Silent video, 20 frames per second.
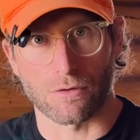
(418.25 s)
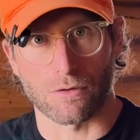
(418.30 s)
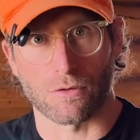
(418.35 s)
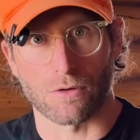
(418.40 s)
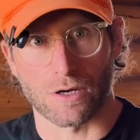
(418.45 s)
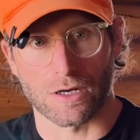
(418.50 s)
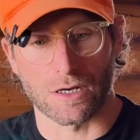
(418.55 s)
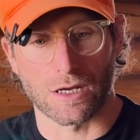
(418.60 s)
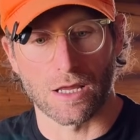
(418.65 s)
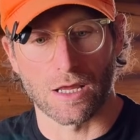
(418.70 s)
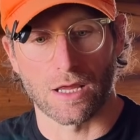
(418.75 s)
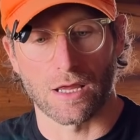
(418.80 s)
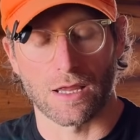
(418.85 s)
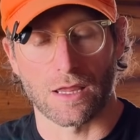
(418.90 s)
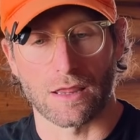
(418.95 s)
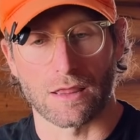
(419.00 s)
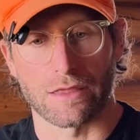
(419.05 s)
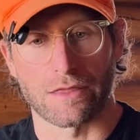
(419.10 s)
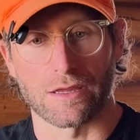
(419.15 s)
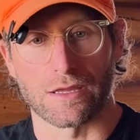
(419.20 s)
on
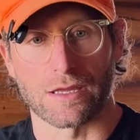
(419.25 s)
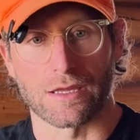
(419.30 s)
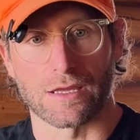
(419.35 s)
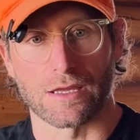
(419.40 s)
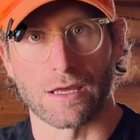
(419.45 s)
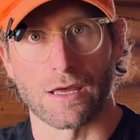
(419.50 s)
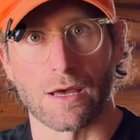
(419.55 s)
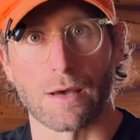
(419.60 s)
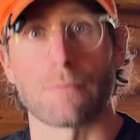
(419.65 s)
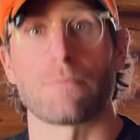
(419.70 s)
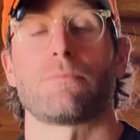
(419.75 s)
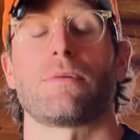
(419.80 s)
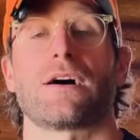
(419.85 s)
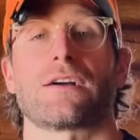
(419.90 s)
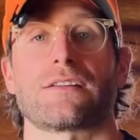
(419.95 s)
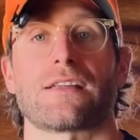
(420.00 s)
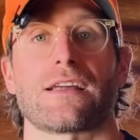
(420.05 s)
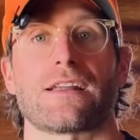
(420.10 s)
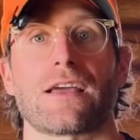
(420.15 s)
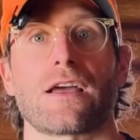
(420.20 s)
the
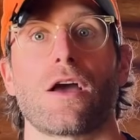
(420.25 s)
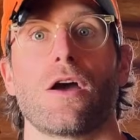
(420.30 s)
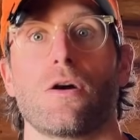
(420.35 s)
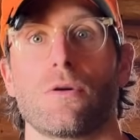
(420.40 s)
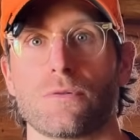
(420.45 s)
bug netting,